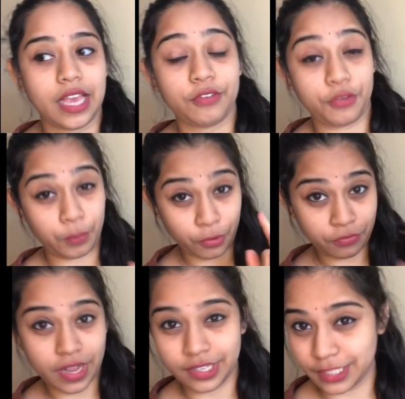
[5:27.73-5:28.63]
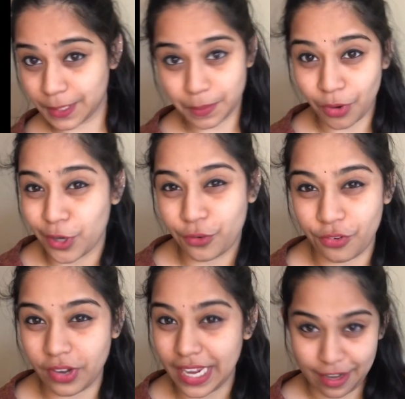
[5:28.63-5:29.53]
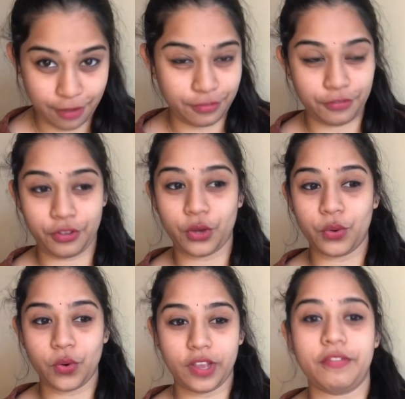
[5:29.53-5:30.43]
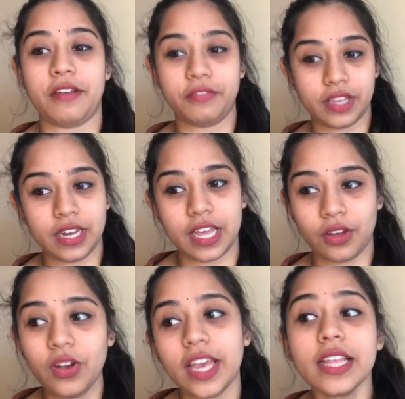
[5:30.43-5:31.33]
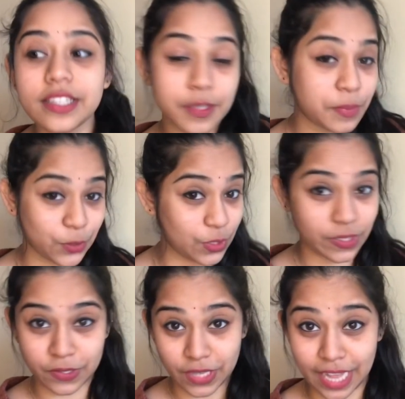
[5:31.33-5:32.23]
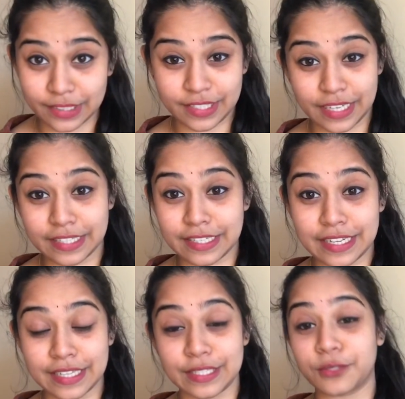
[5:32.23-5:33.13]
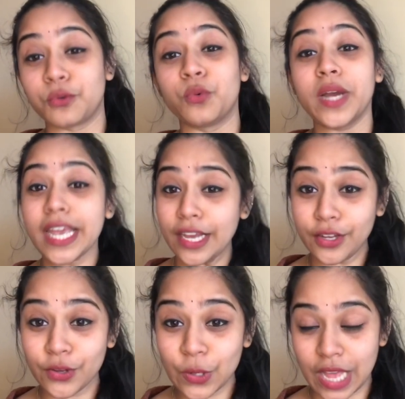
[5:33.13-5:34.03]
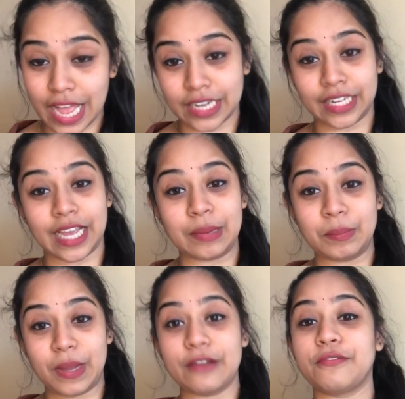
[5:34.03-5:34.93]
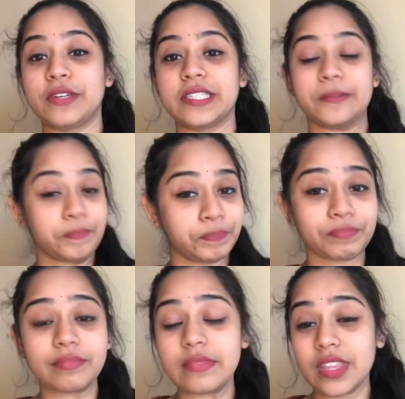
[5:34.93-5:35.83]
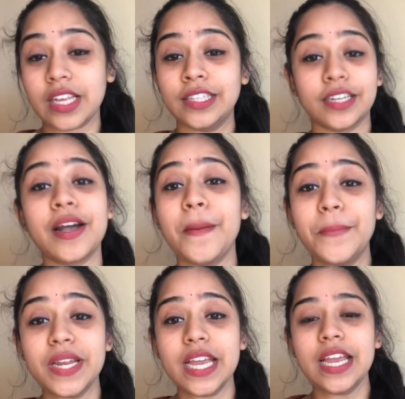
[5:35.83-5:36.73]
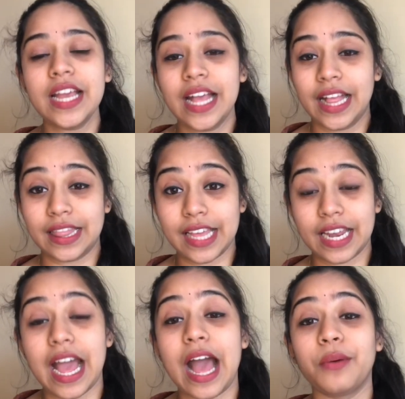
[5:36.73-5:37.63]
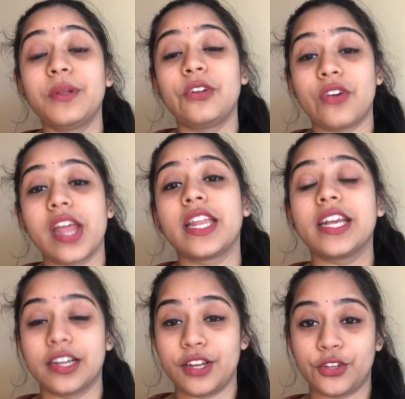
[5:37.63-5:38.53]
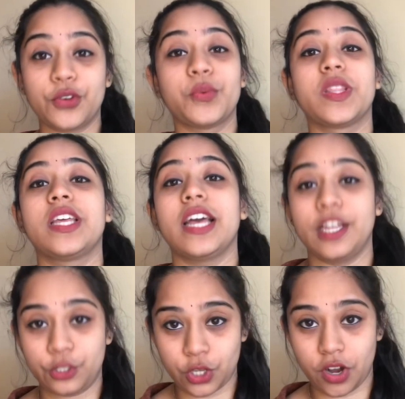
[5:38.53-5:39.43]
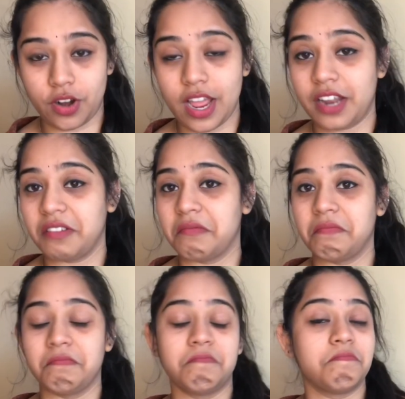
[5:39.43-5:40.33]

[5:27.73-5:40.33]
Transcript: If your profile is smart enough, if I feel like, okay, this particular candidate is way good and can benefit the company, then I will directly connect you with the HR, and